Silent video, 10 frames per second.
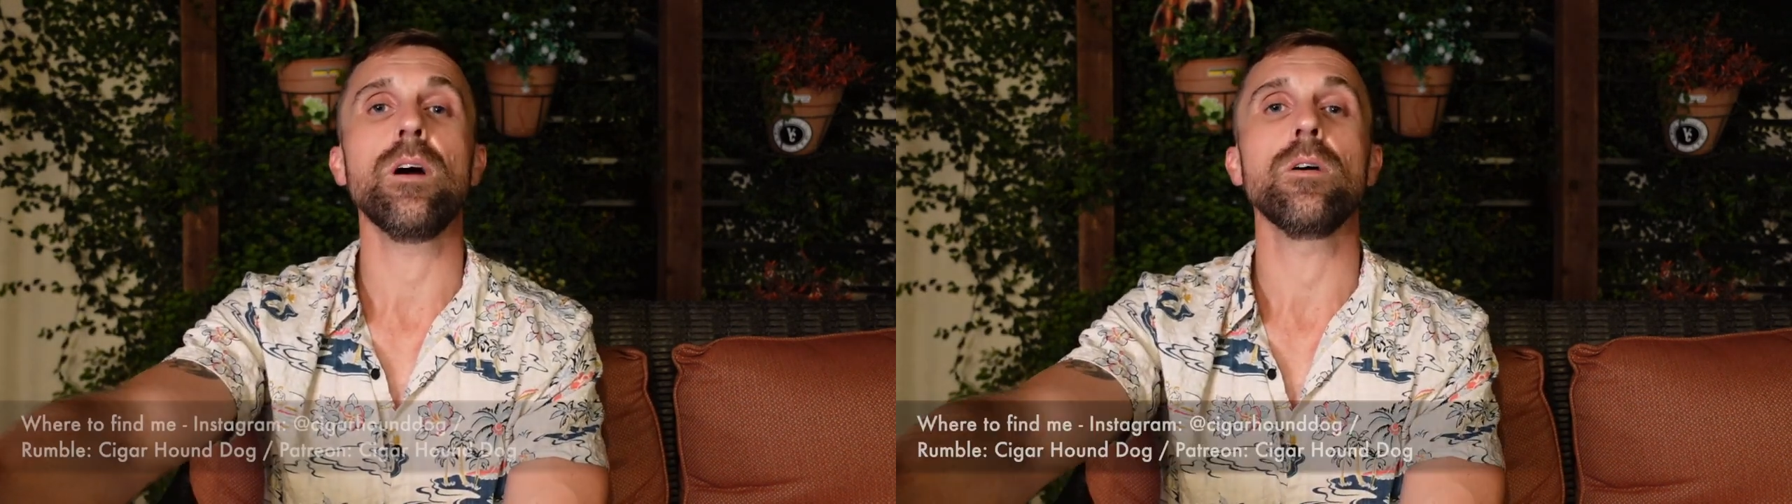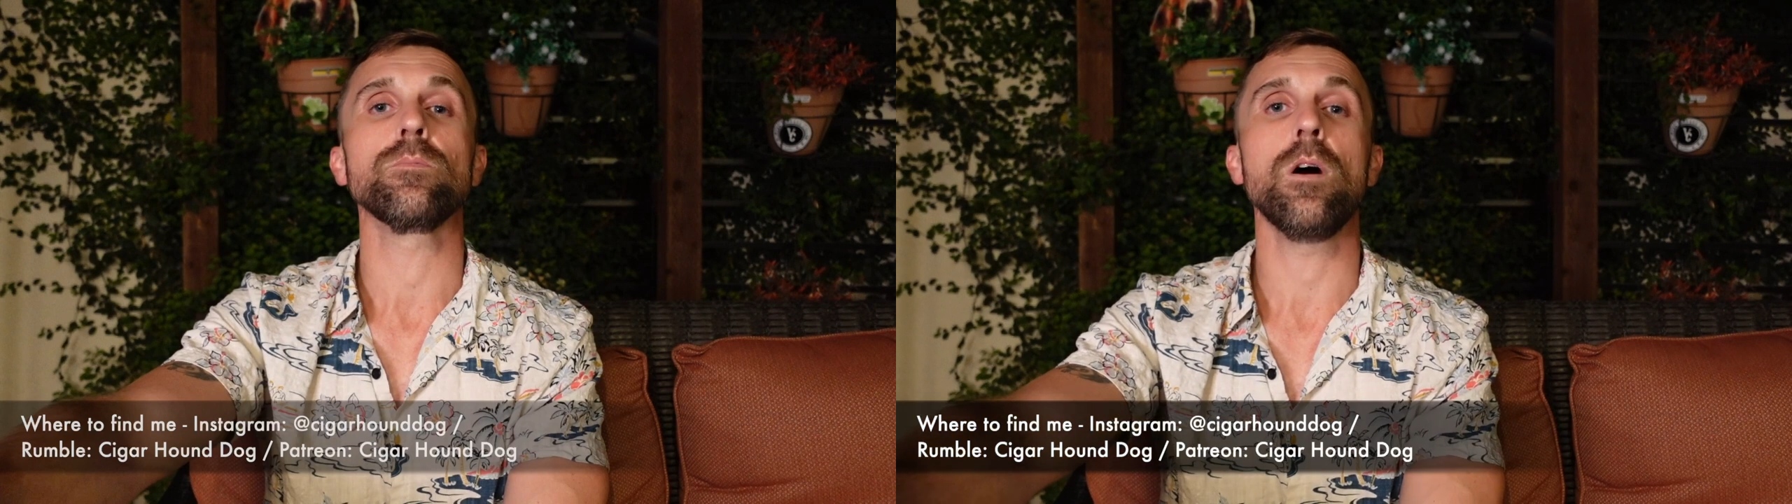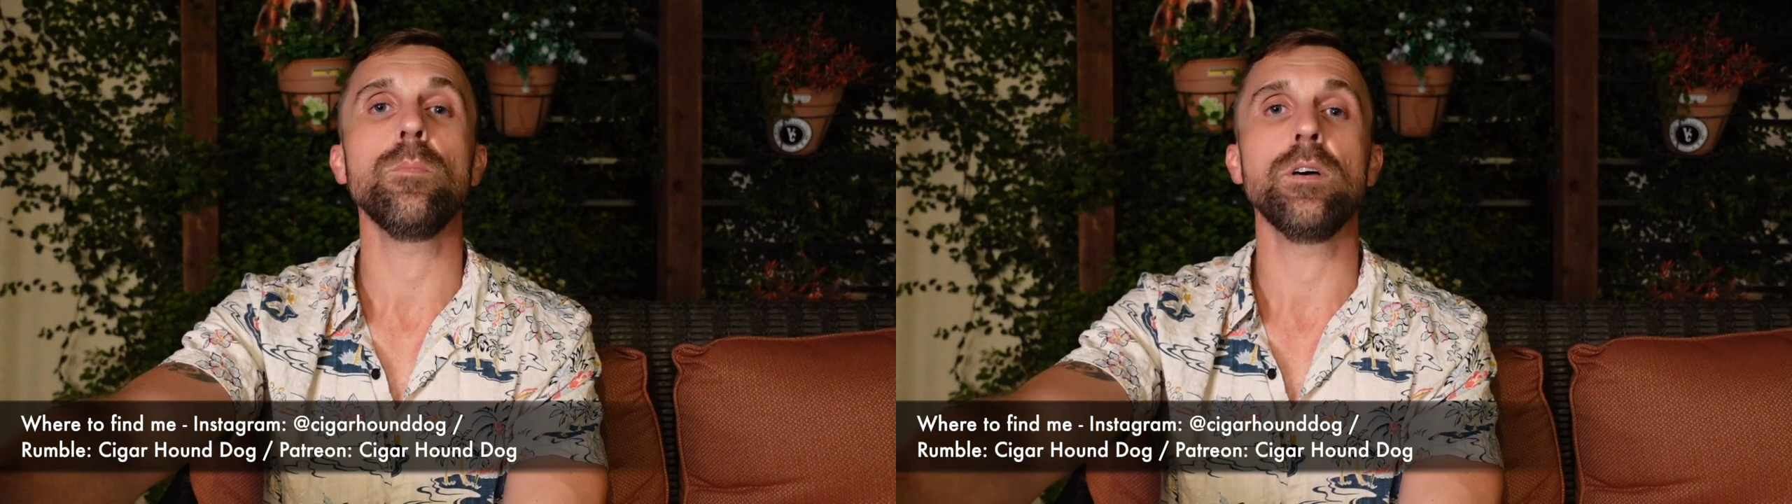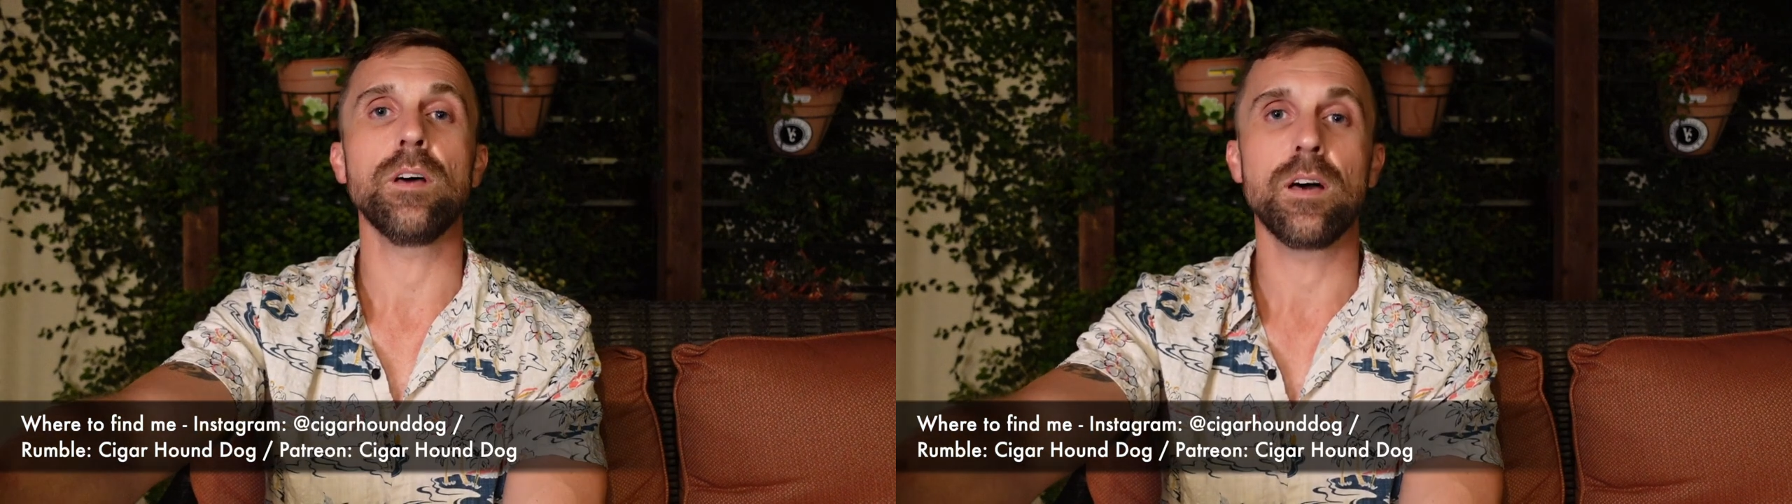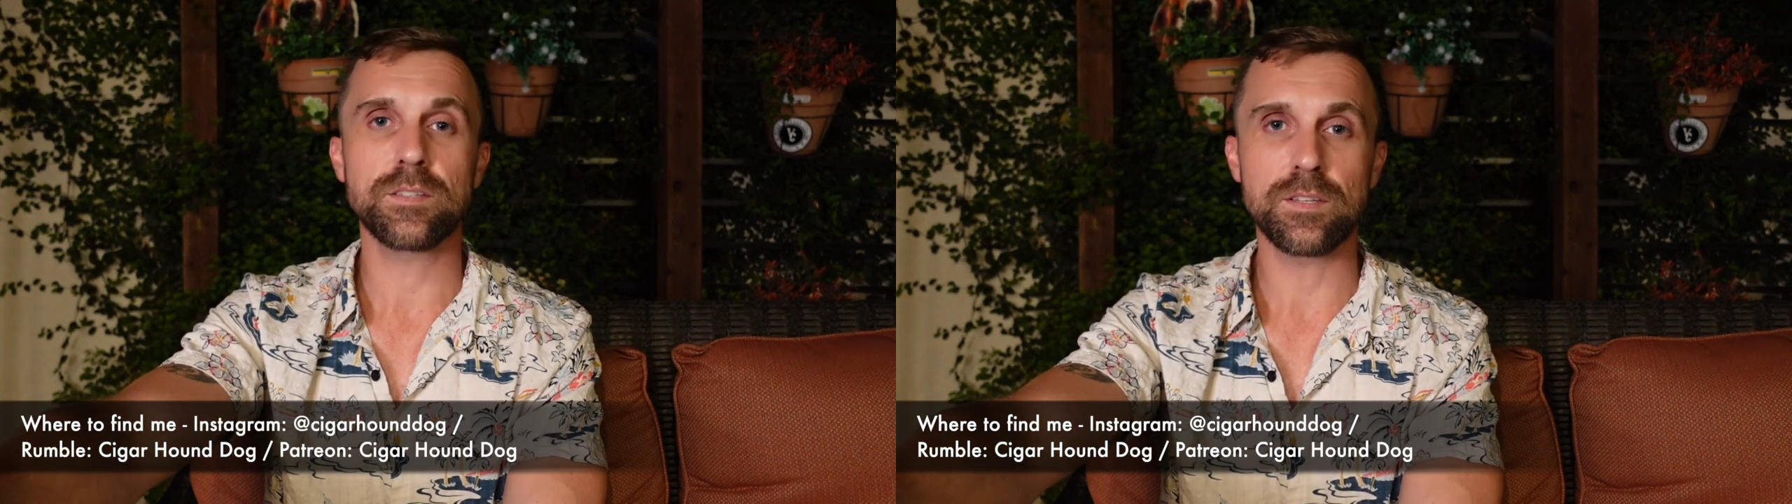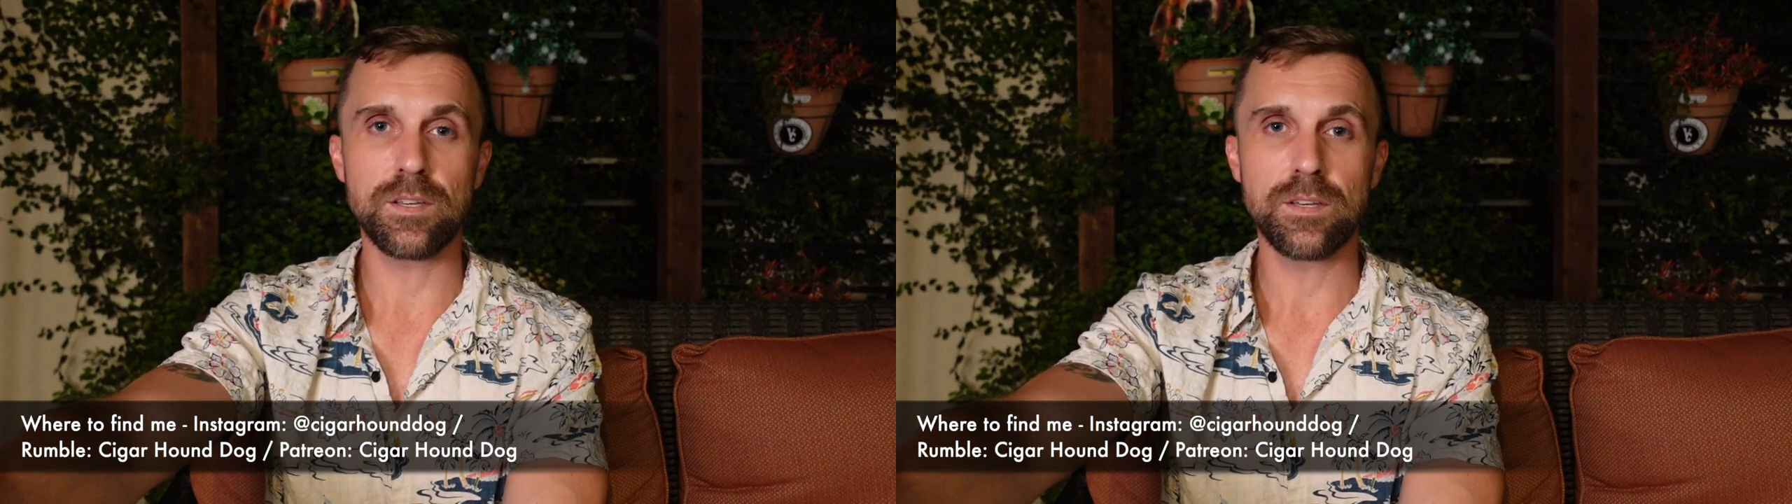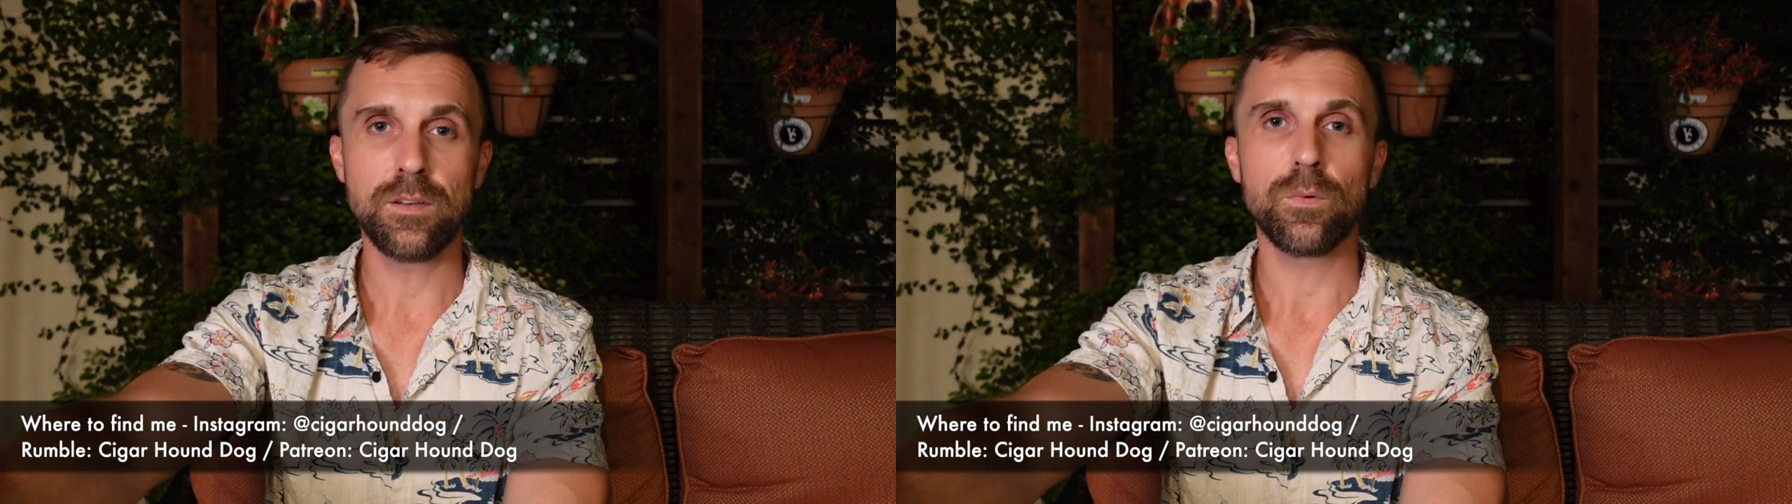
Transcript: on Rumble and Odysee.